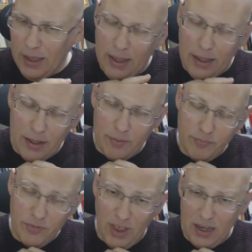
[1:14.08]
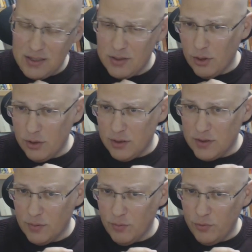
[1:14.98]
That is not
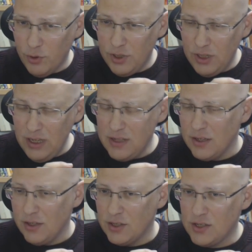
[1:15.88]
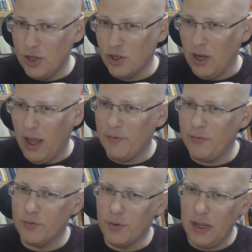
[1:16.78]
an easy decision.
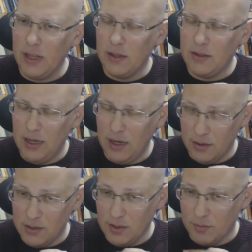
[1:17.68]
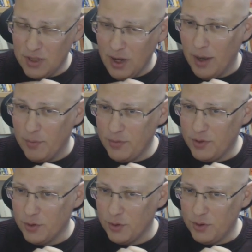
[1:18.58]
I've really taken some time
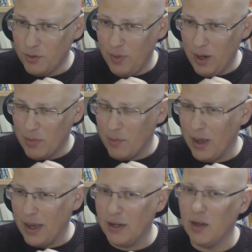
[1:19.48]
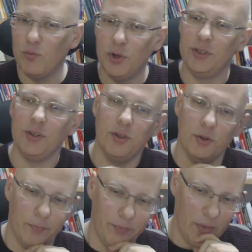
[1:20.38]
to make my mind up what to
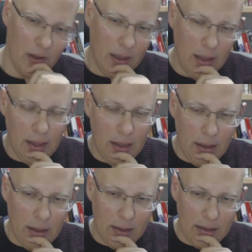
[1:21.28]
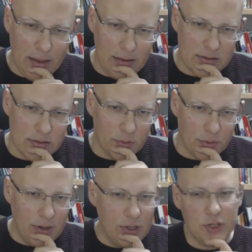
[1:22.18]
do against the
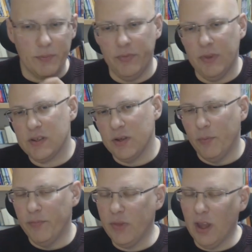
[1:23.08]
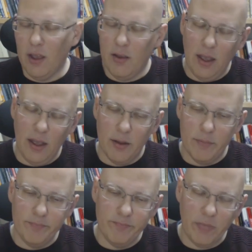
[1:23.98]
French. So
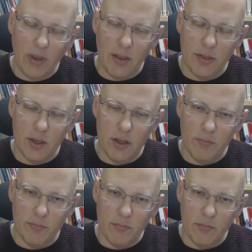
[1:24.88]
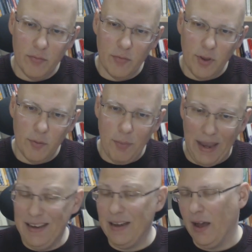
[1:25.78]
the
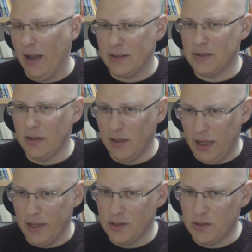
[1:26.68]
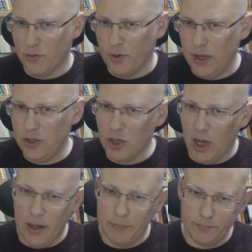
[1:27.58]
main lines against the French
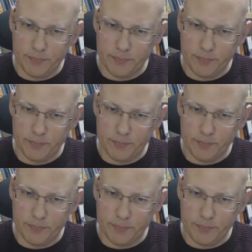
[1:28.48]
are